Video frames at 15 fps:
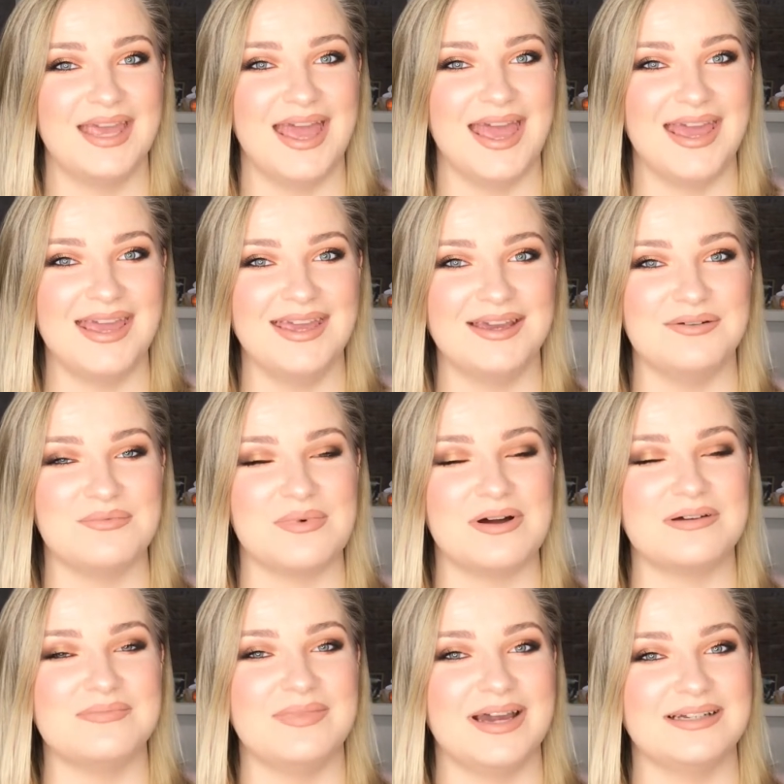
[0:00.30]
Hey, and
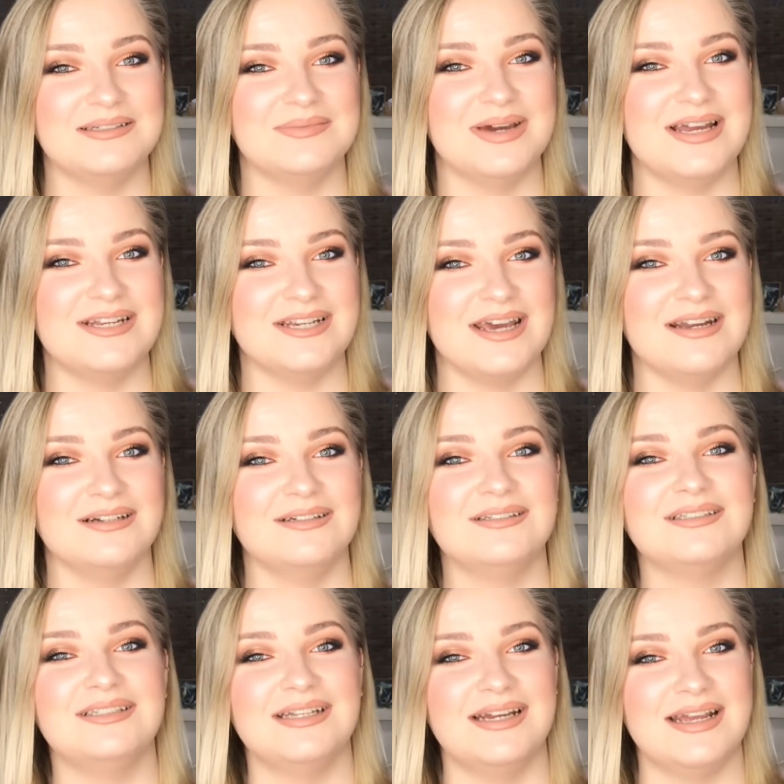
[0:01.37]
welcome back to my channel.
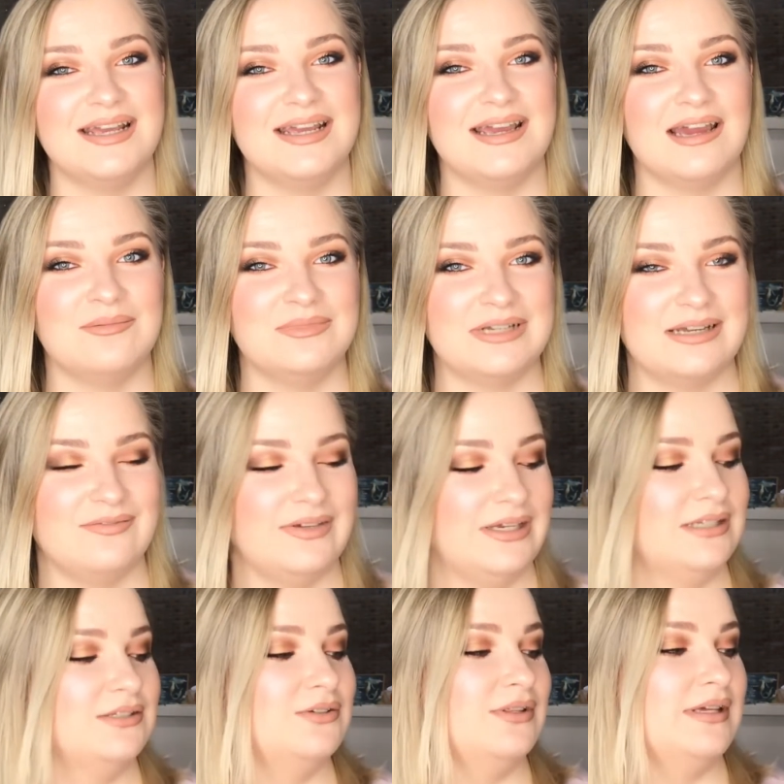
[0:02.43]
Today I'm diving
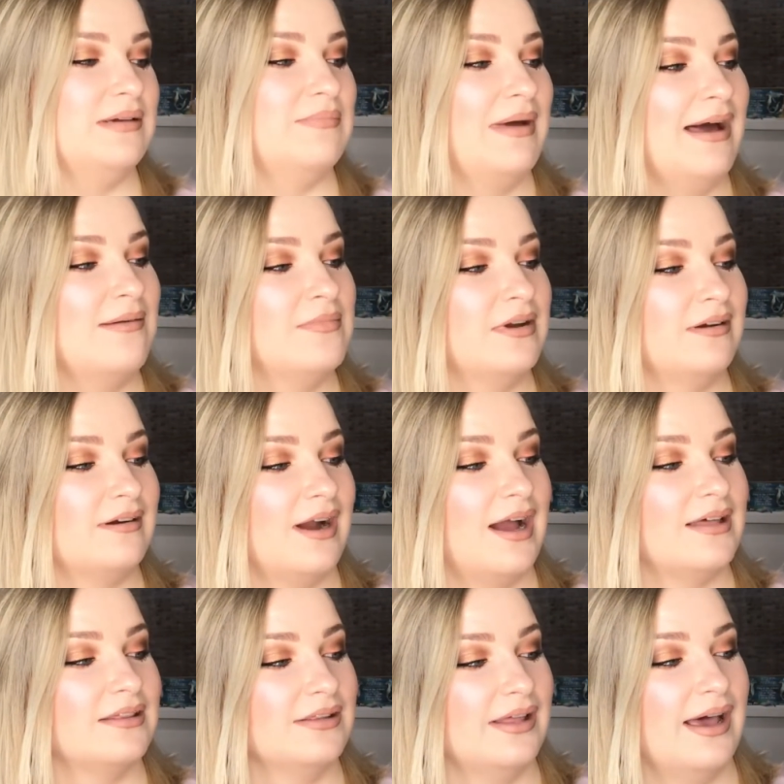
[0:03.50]
into the Pat
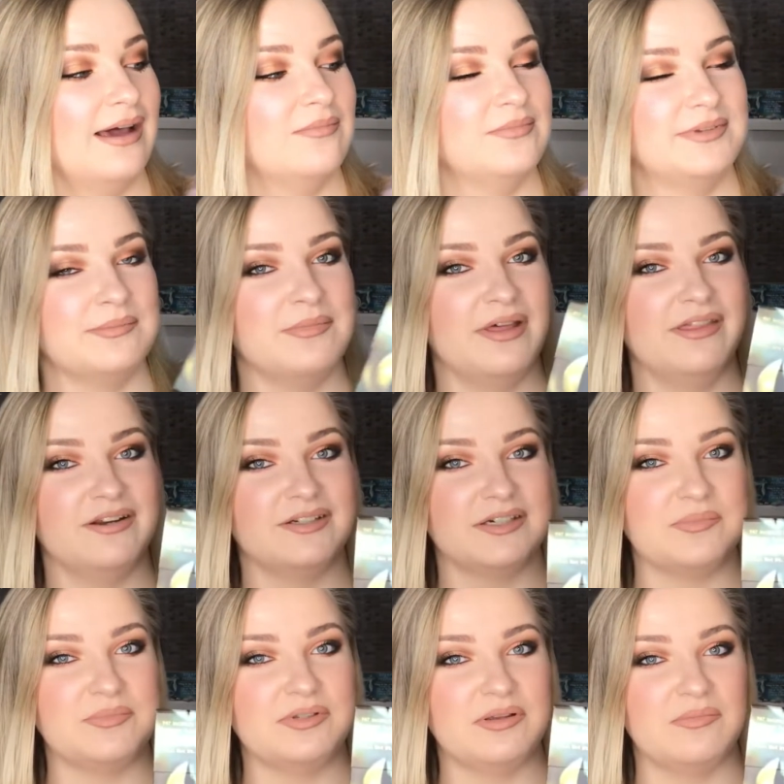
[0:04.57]
McGrath Labs
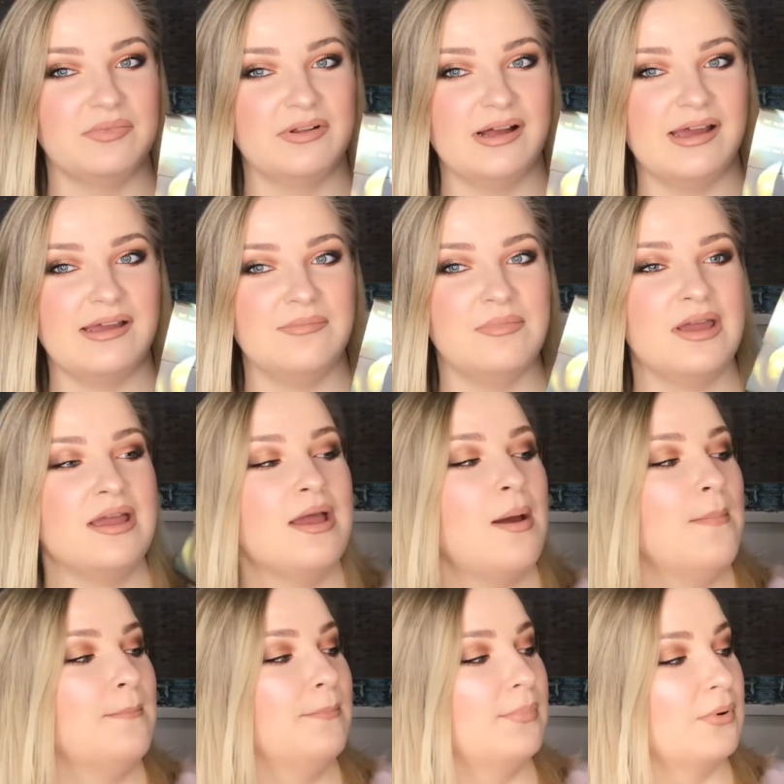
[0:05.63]
Mthrshp Sublime
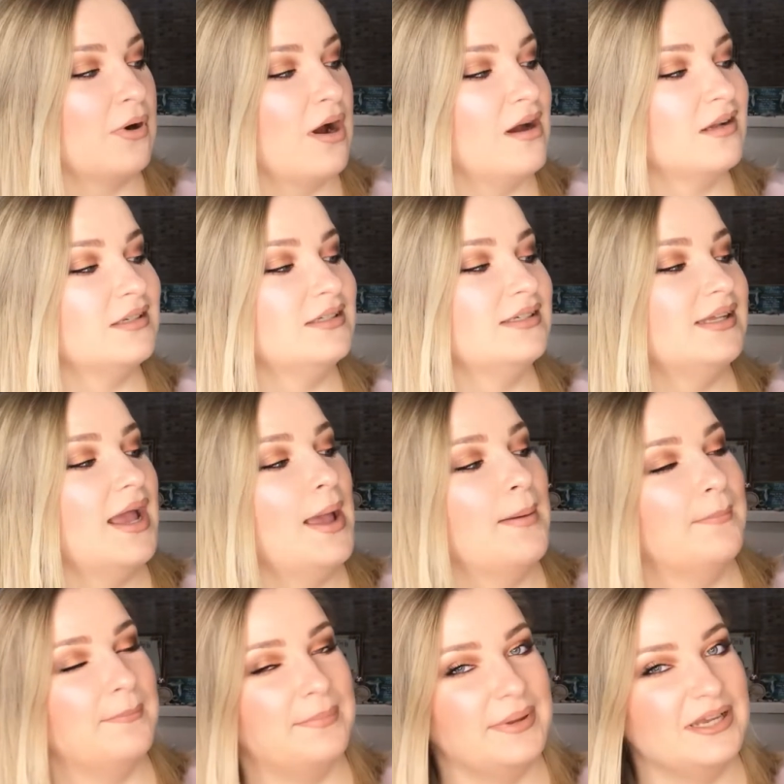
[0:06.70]
Bronze
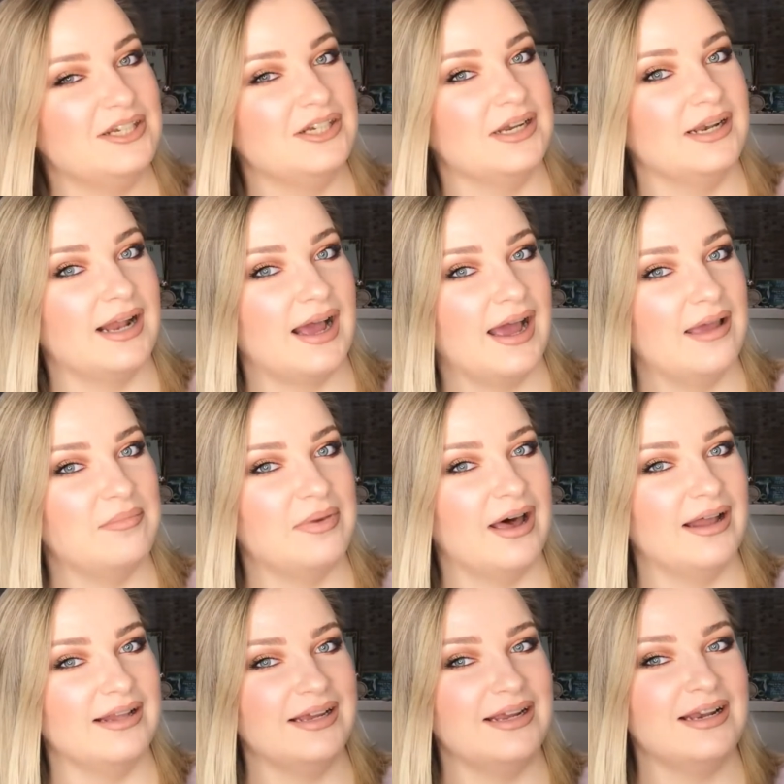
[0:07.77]
Ambition Eye
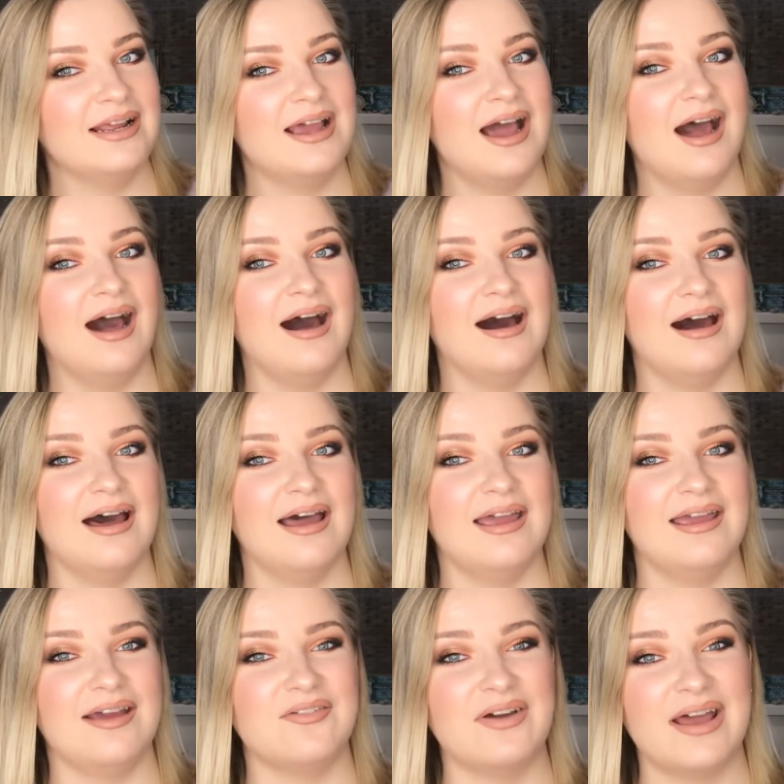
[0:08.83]
Palette.
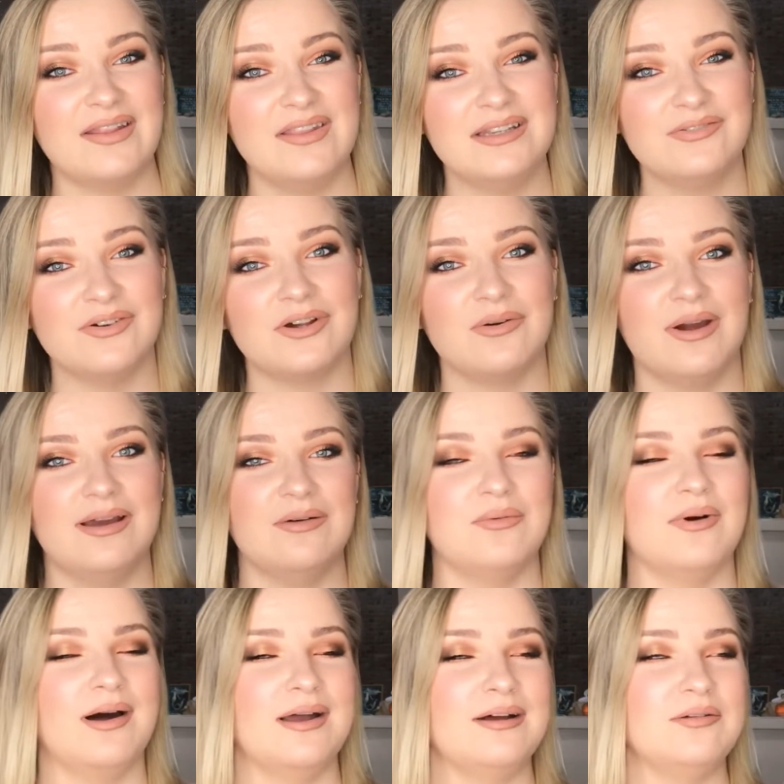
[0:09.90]
I have had this for quite a
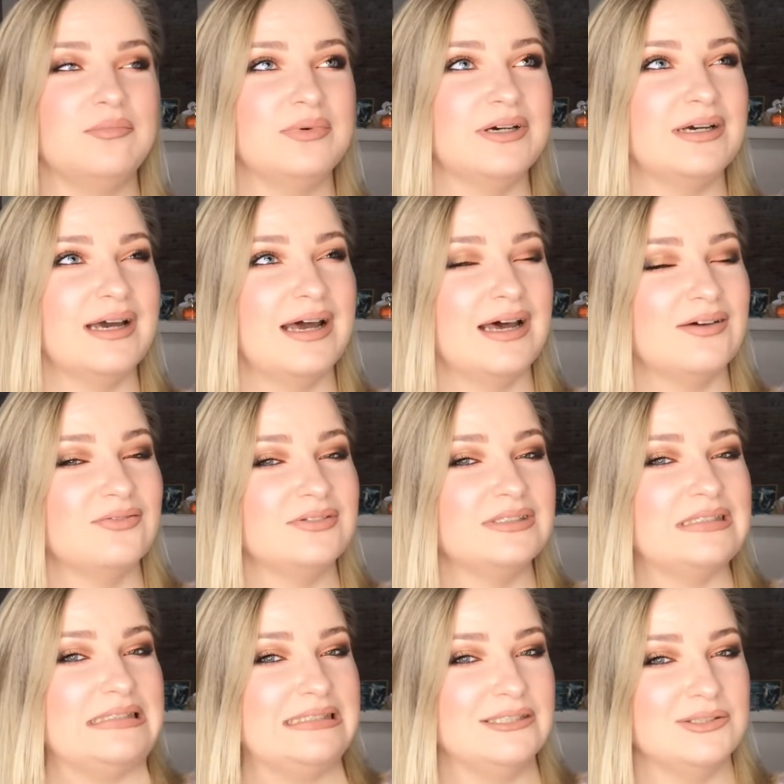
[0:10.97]
while, but
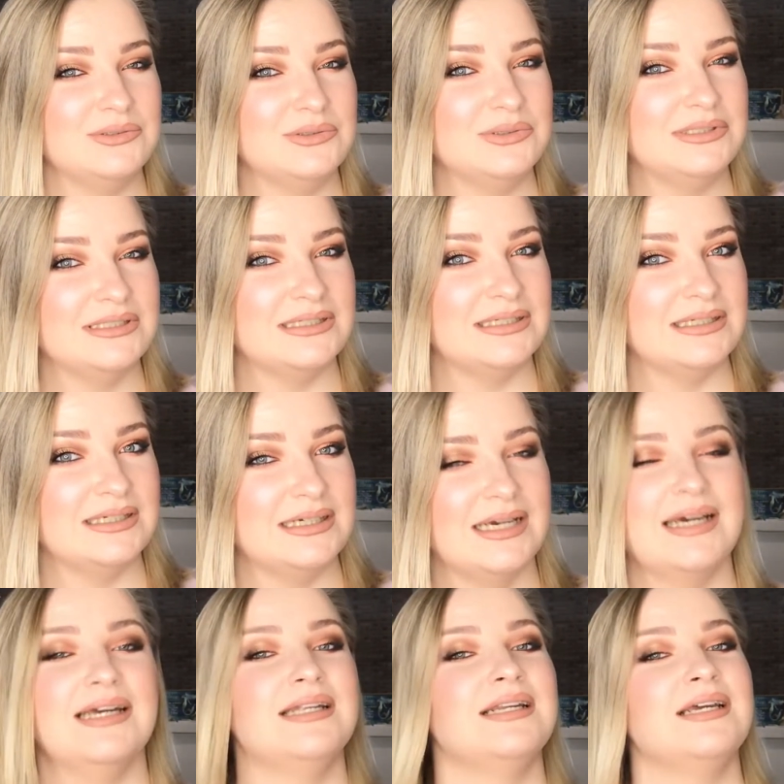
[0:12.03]
haven't used it
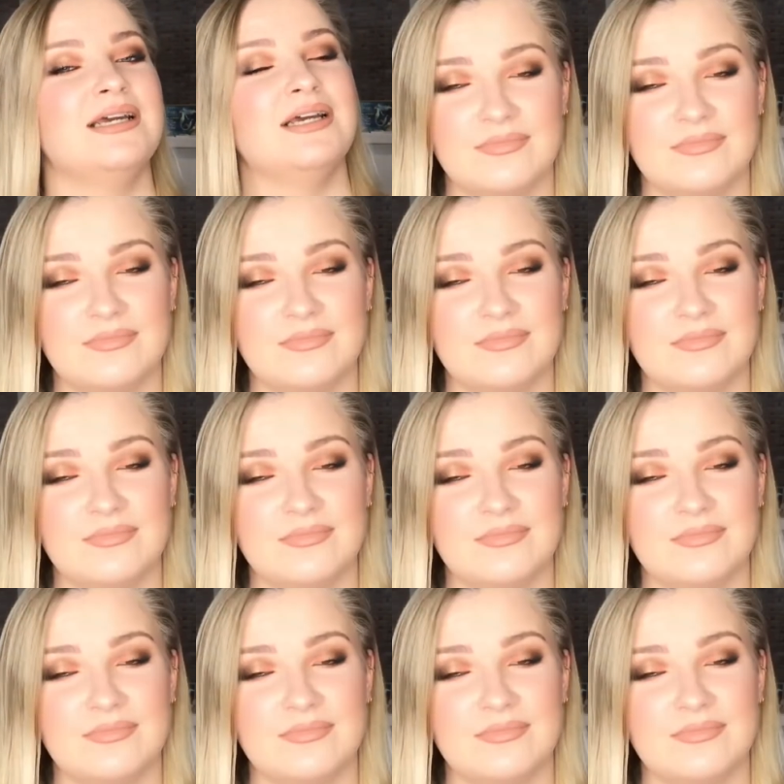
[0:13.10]
yet.